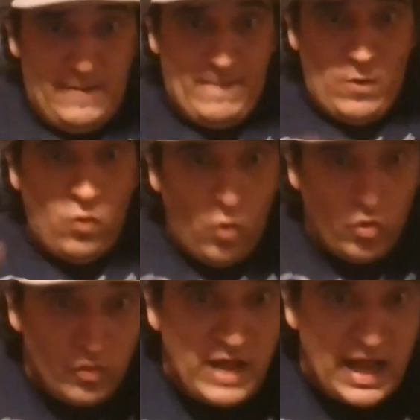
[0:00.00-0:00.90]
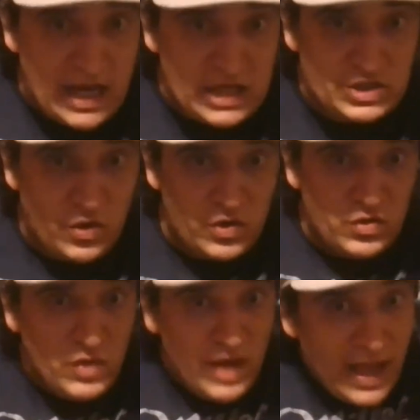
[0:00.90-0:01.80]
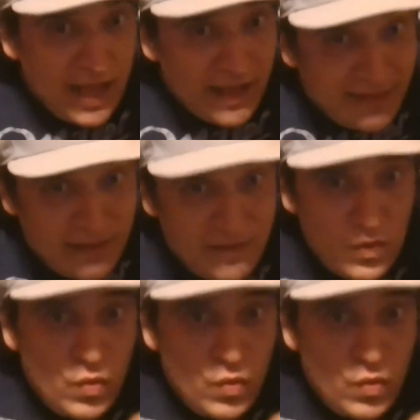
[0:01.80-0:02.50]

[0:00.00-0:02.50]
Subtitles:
Hold them like I showed you, and then